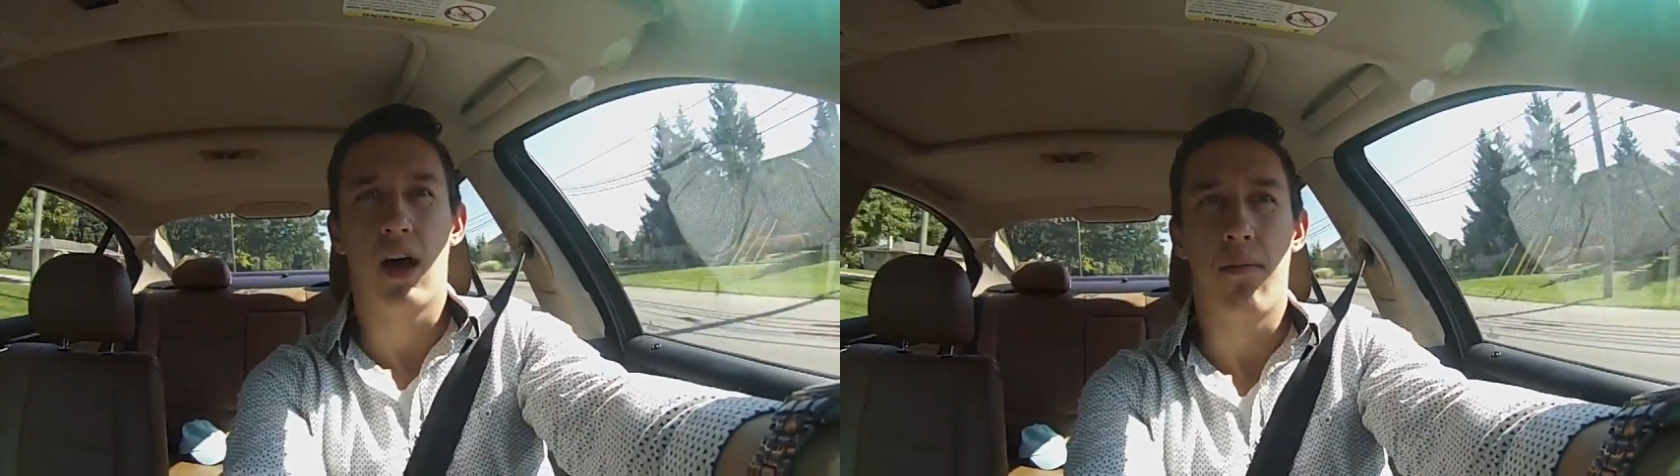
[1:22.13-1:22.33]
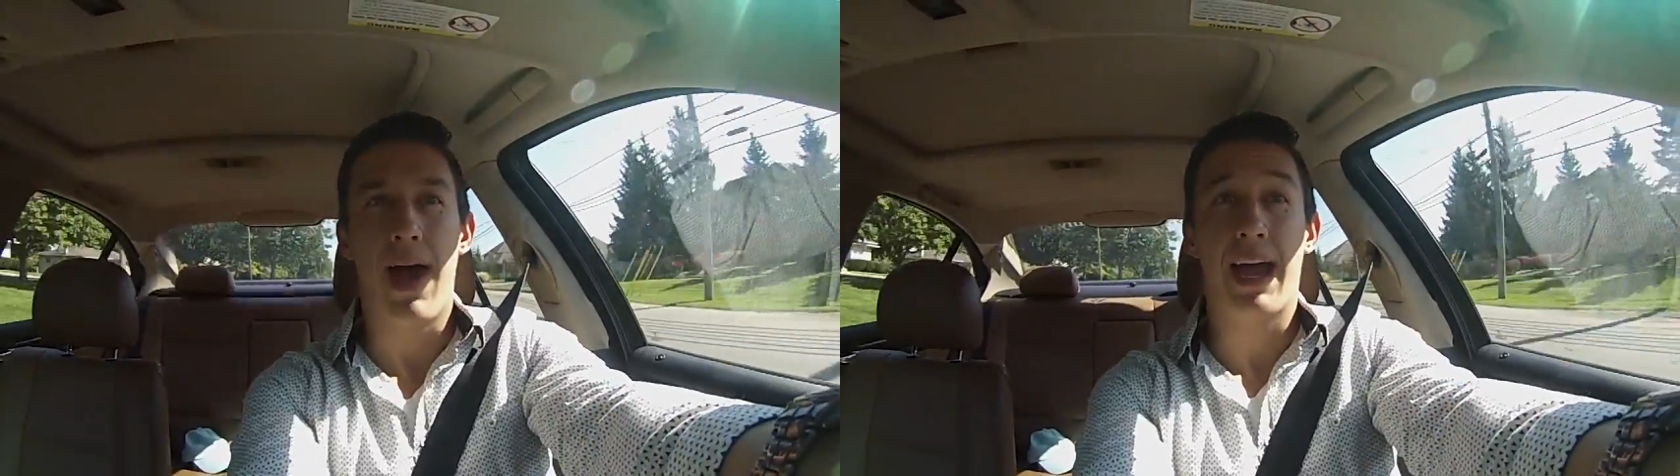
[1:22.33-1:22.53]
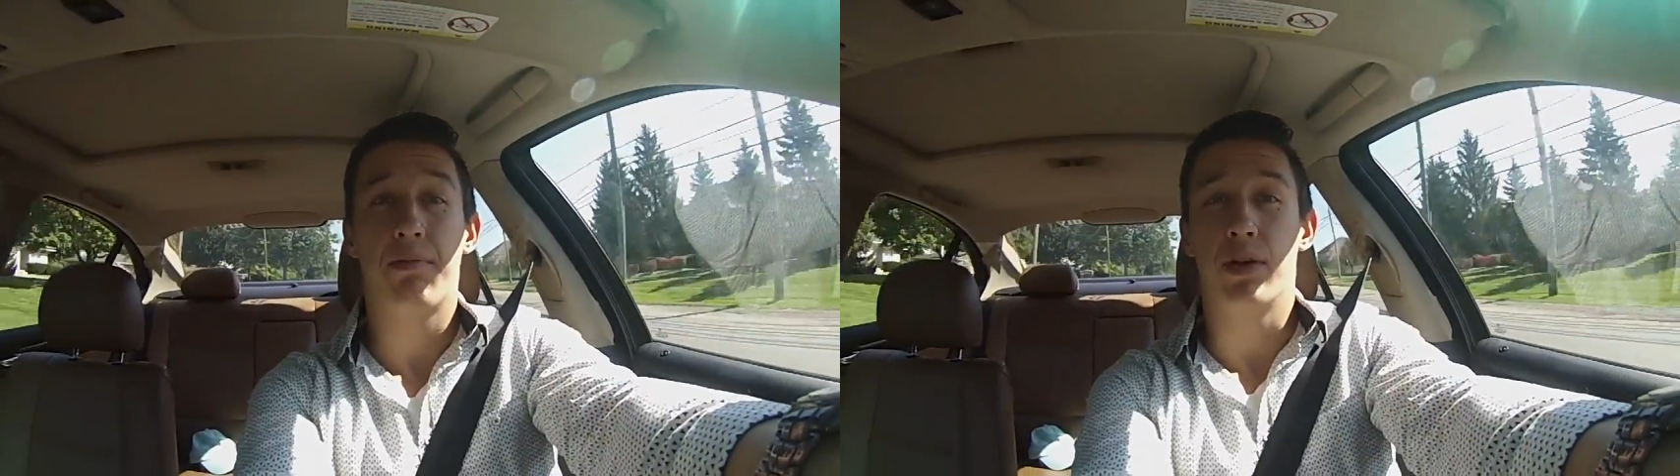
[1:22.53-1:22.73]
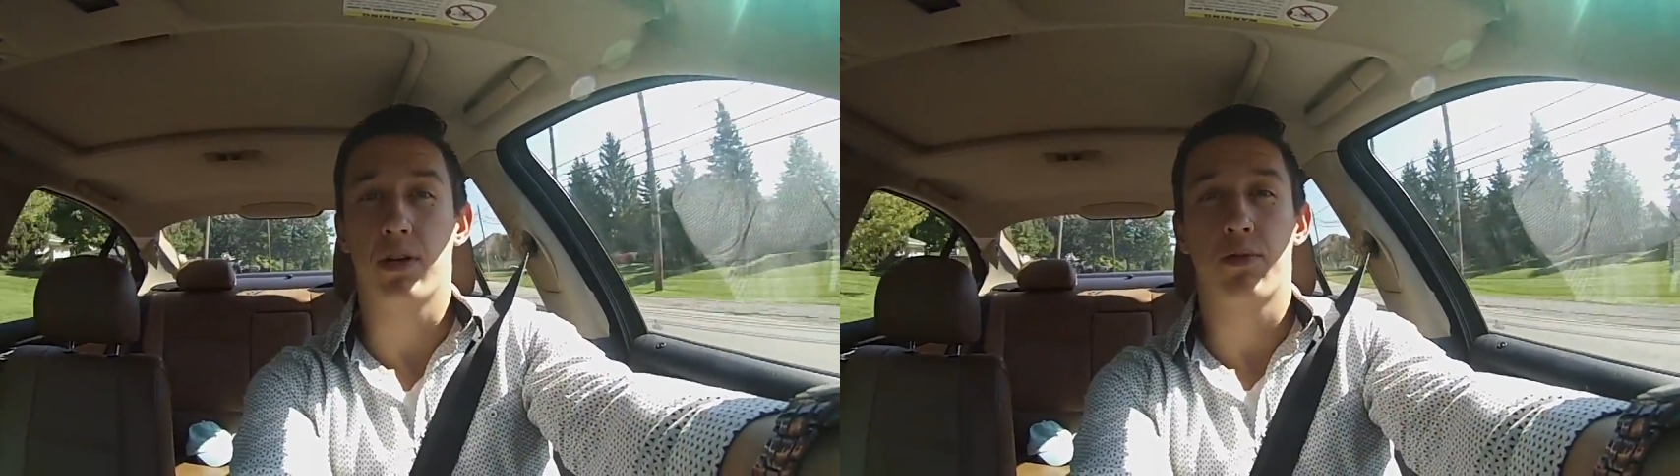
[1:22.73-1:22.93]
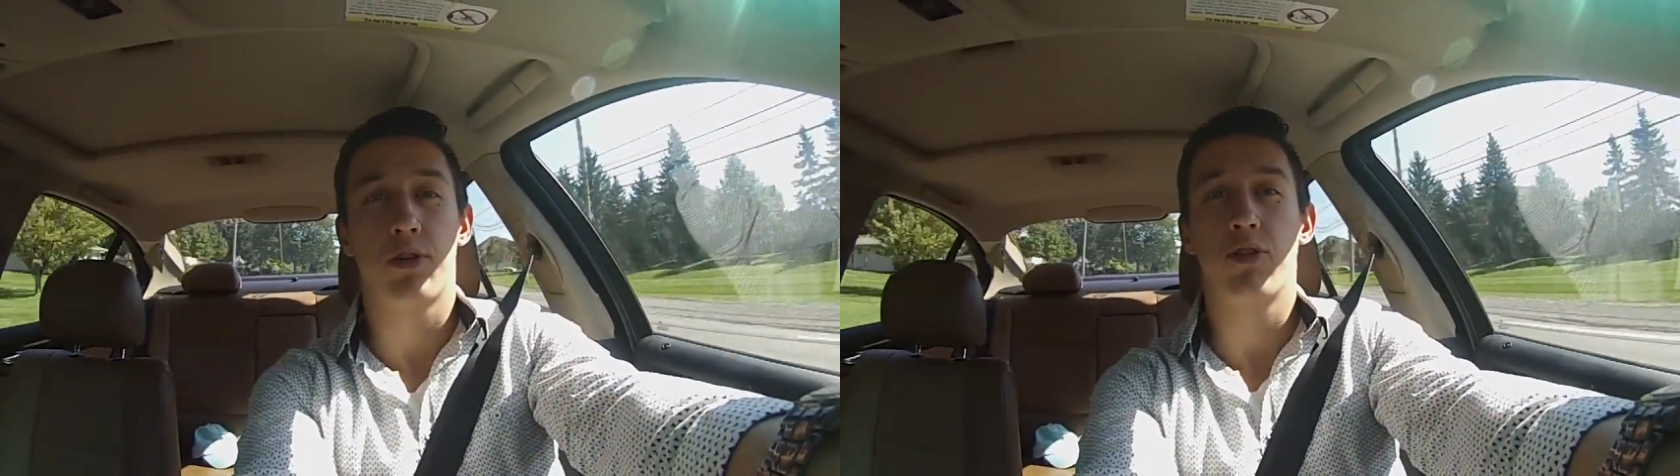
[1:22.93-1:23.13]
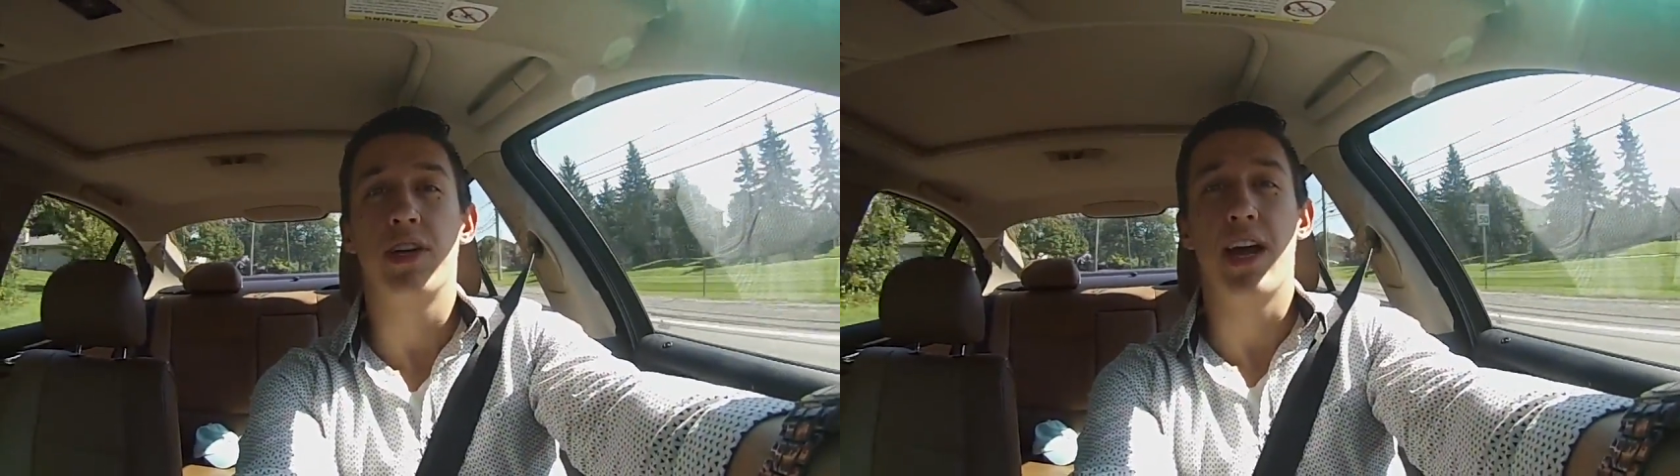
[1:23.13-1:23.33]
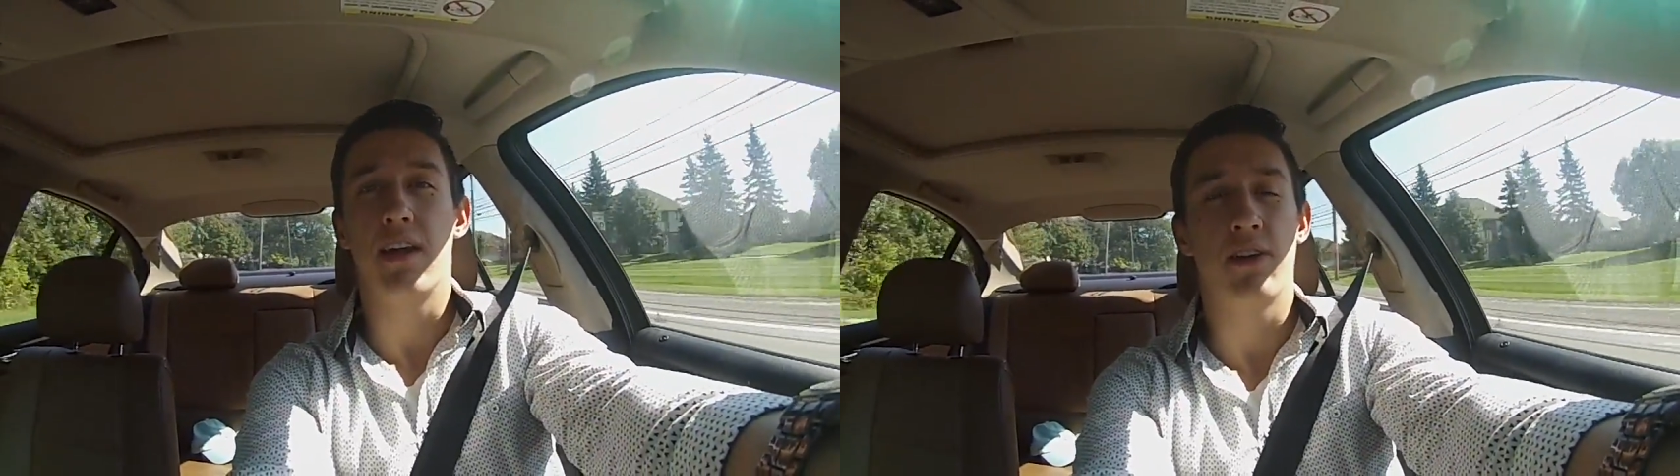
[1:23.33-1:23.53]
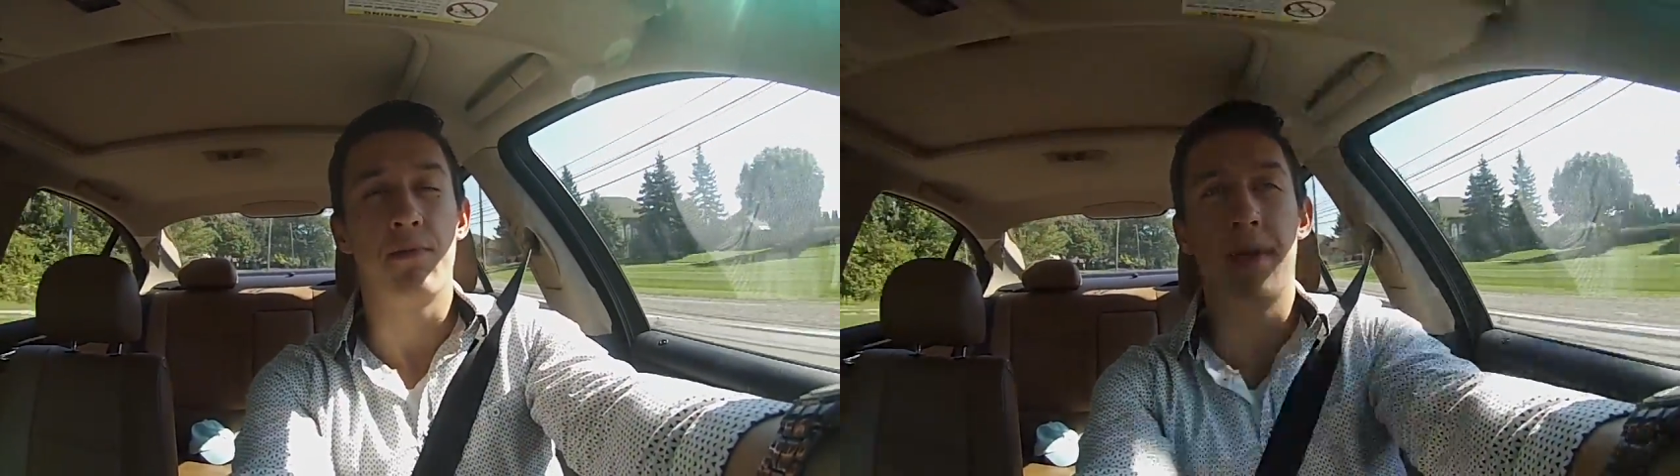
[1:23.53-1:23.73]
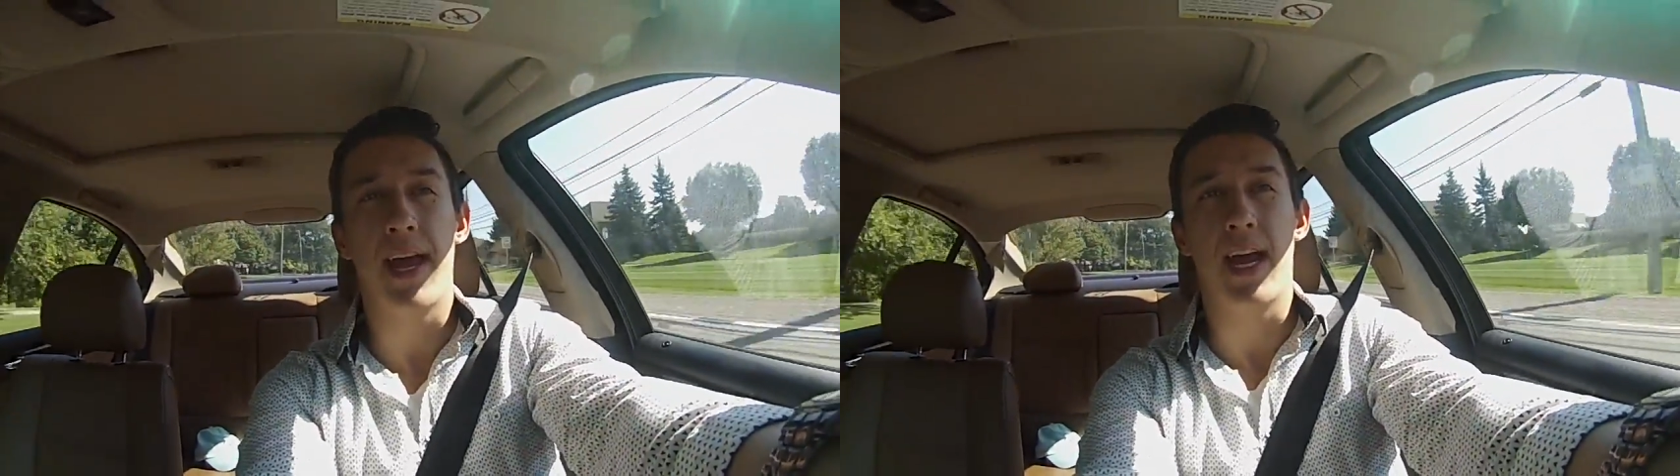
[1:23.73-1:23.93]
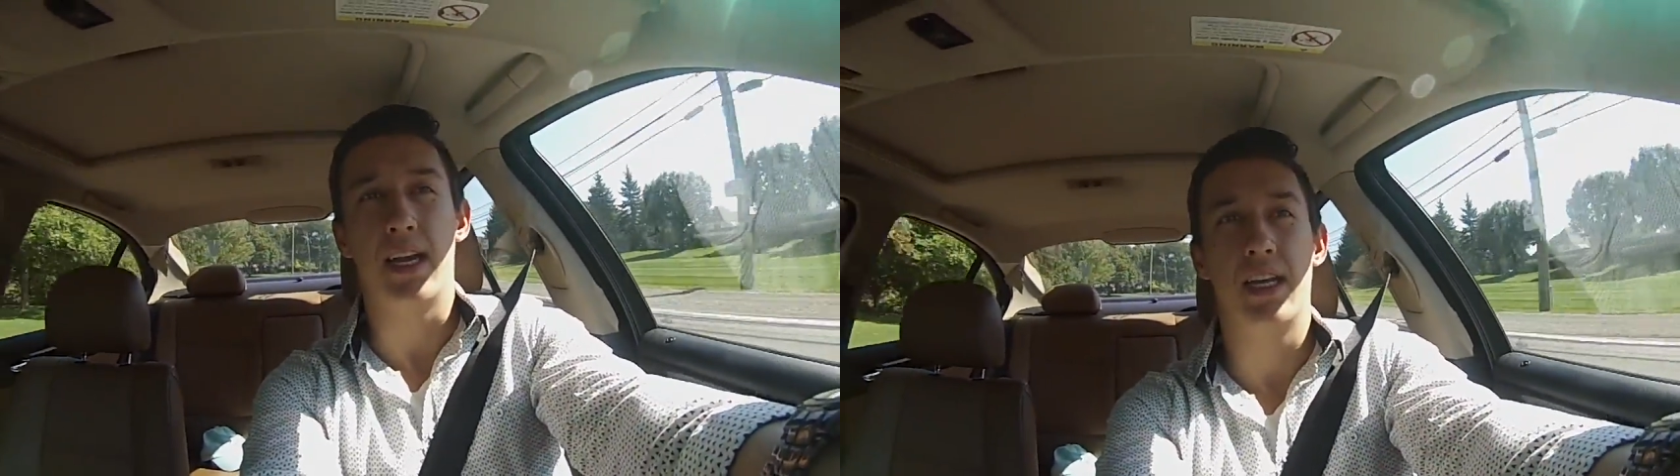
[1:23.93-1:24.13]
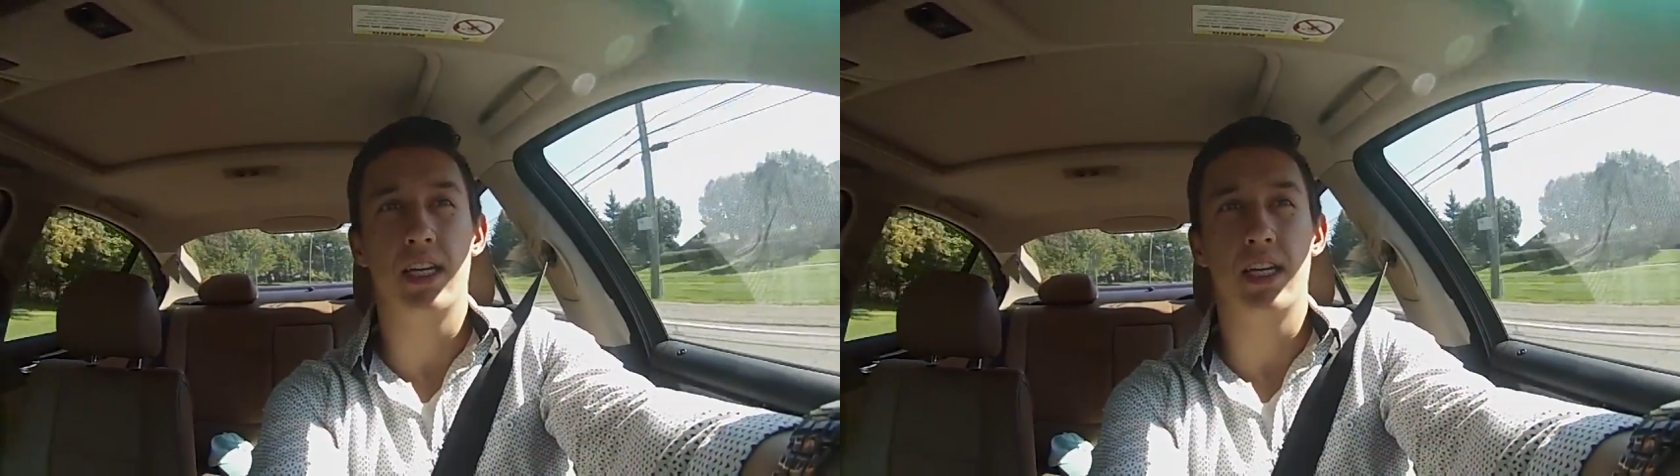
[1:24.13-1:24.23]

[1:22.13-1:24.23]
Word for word: a MacBook created or made,